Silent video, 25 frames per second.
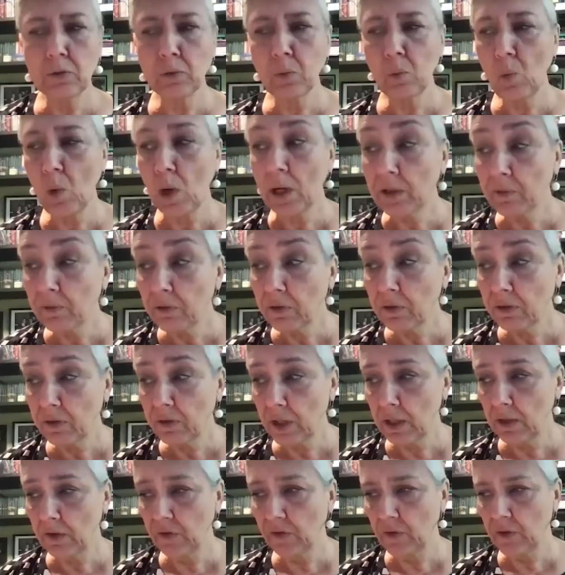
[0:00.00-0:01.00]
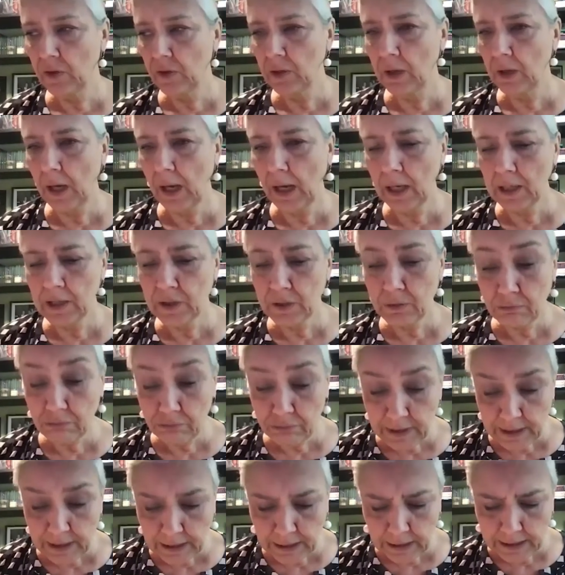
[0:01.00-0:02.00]
One of the things that has
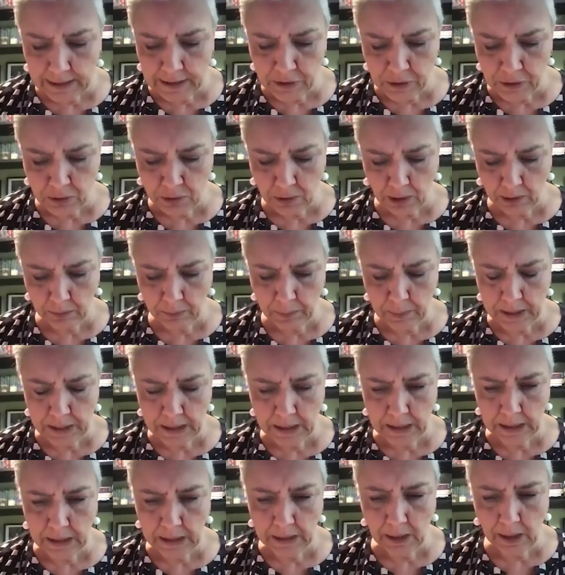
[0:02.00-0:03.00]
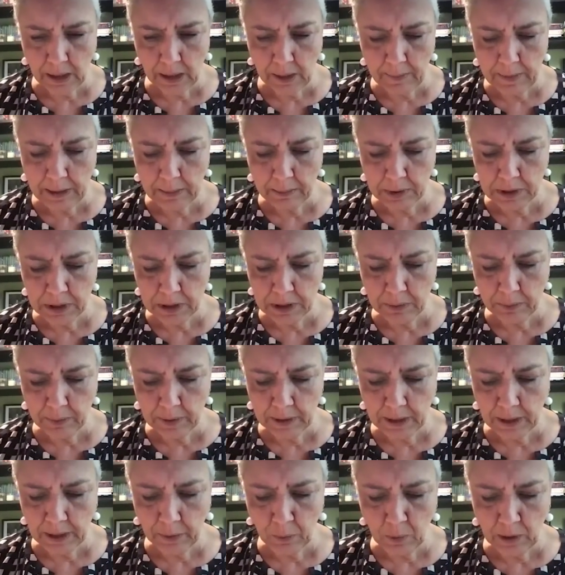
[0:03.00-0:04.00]
really struck me in our membership,
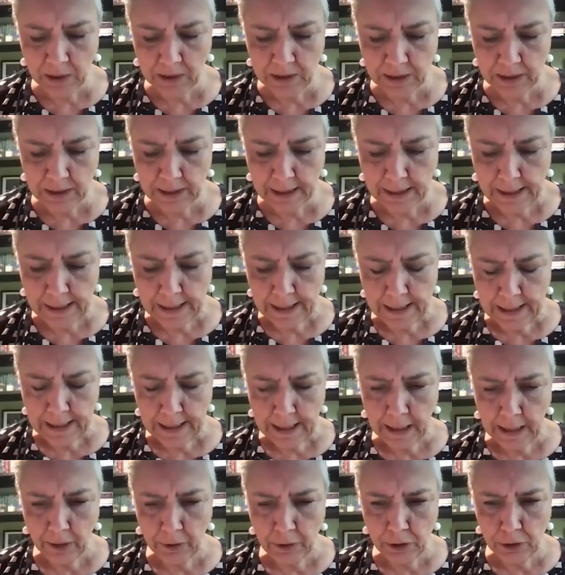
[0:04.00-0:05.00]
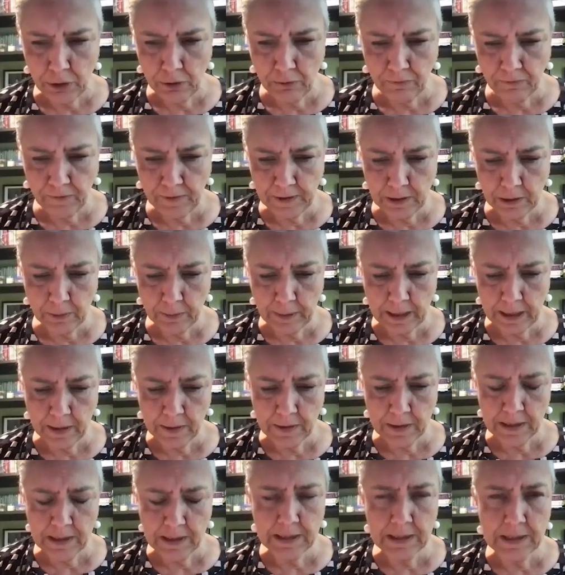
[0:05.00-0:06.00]
and I wonder how you feel about
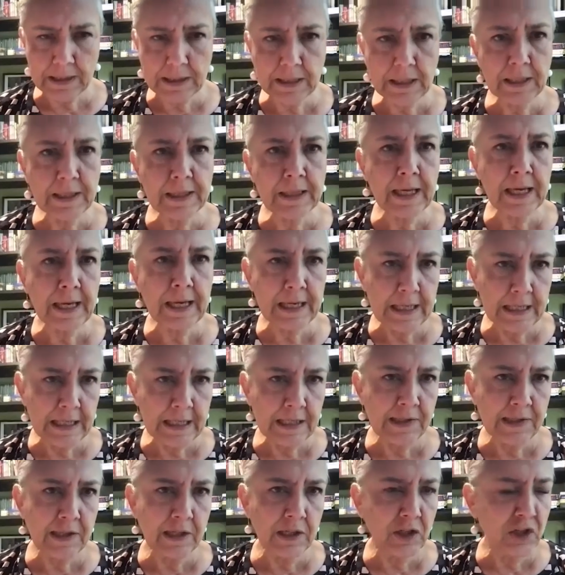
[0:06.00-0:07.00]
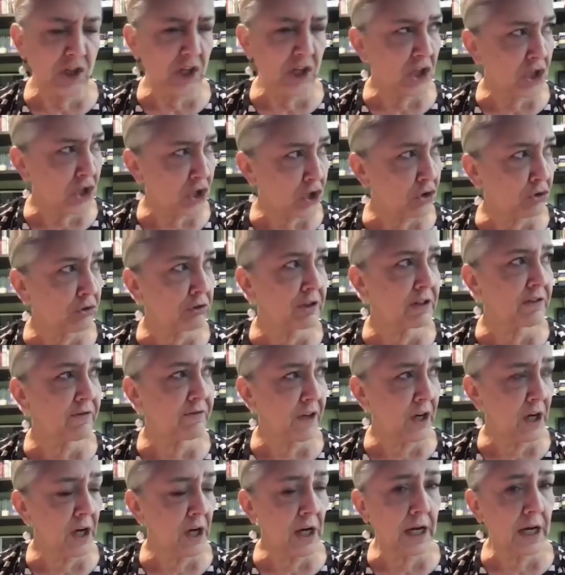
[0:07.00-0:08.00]
this, is that there is a digital
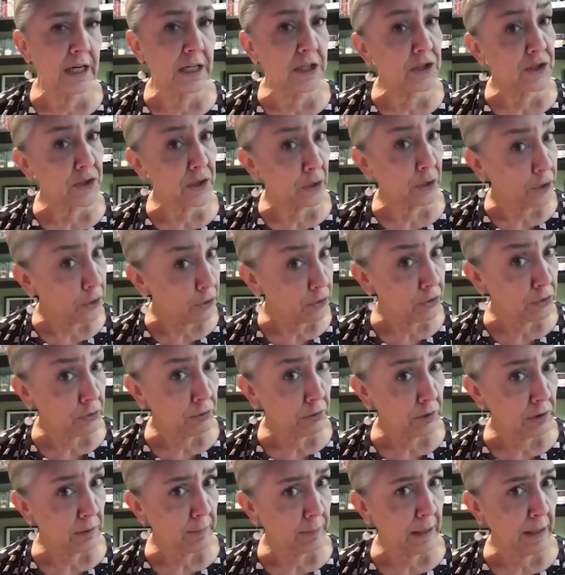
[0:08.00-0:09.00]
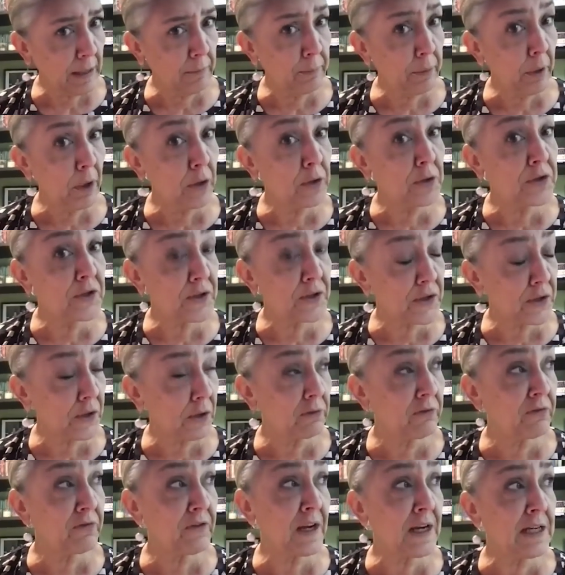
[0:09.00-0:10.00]
divide. So you talked yeah. about posts
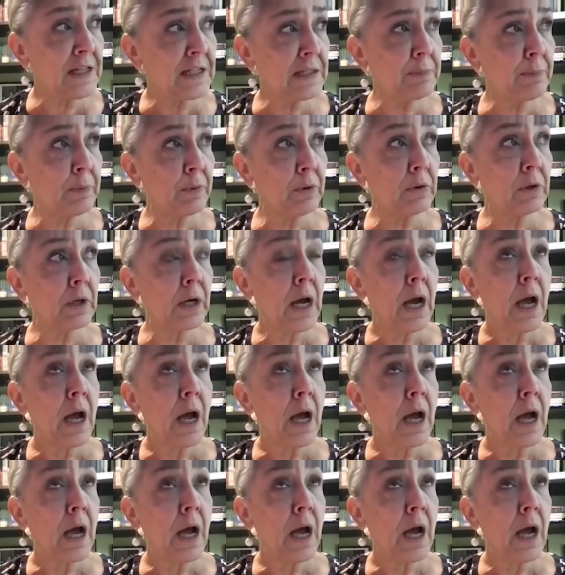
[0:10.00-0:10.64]
on Facebook.